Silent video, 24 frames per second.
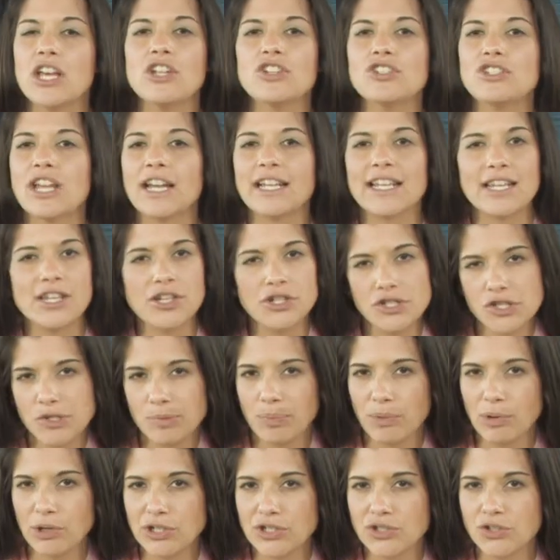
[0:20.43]
checking your
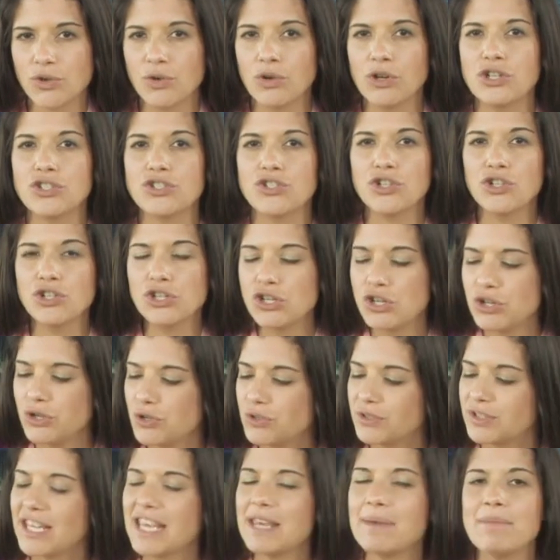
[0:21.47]
sports scores, your
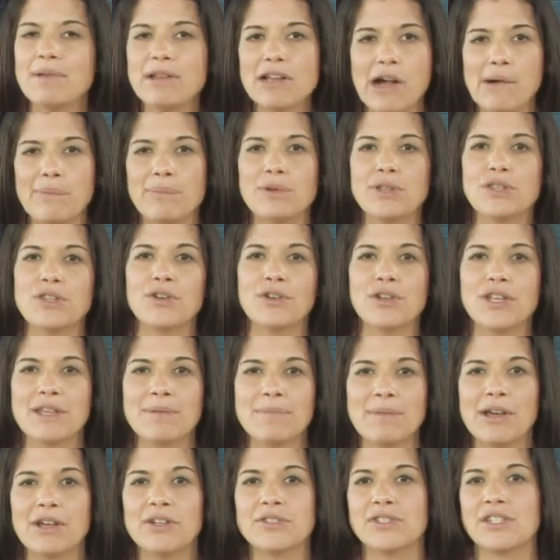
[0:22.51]
news, keeping up with your
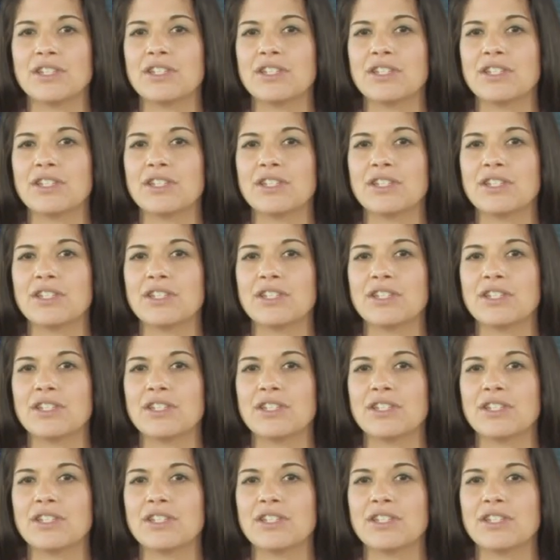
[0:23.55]
emails,